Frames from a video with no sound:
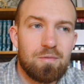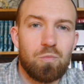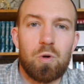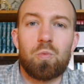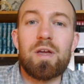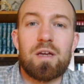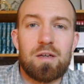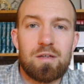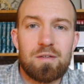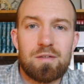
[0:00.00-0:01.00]
we're
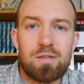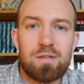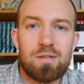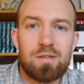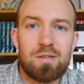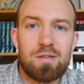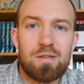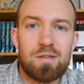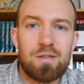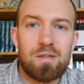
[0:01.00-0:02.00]
weak
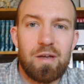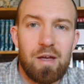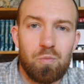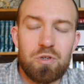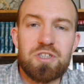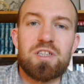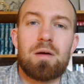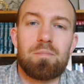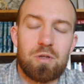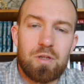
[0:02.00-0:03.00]
and we'll
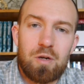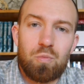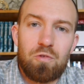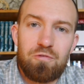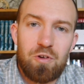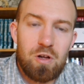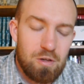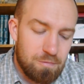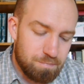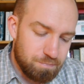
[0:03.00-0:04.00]
stumble and we'll
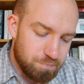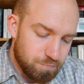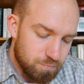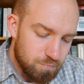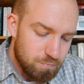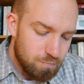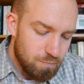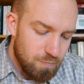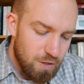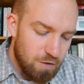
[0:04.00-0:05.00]
fall
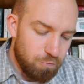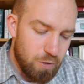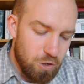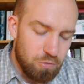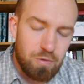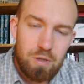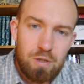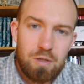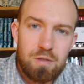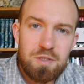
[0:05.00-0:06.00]
if we don't
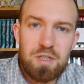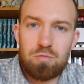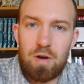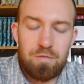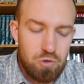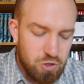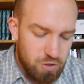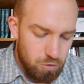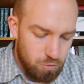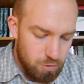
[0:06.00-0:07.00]
seek refuge in
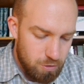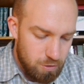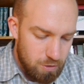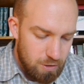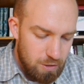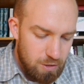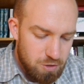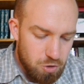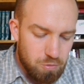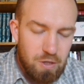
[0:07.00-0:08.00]
the Lord.
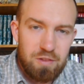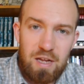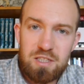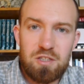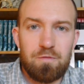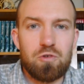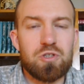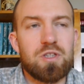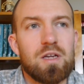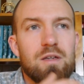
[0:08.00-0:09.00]
So that's the
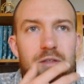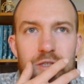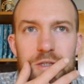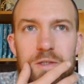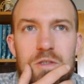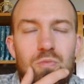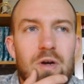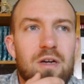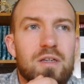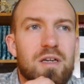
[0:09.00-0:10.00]
first thing to
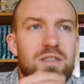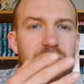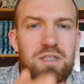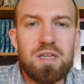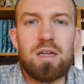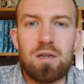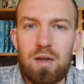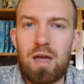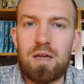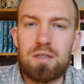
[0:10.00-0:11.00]
recognize. Satan
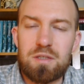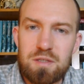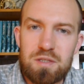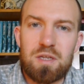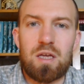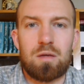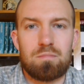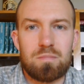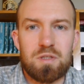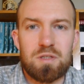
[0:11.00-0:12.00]
has
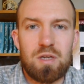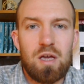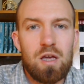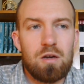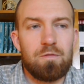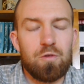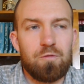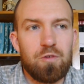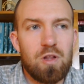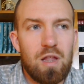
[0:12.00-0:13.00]
schemes. And if you
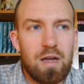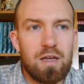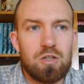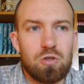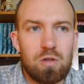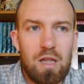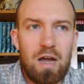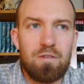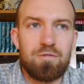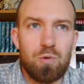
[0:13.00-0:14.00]
feel like in your
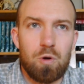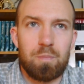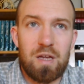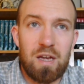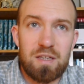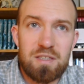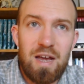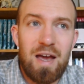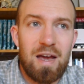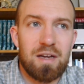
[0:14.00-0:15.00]
life you are being
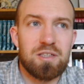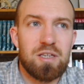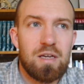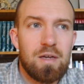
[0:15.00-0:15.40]
attacked,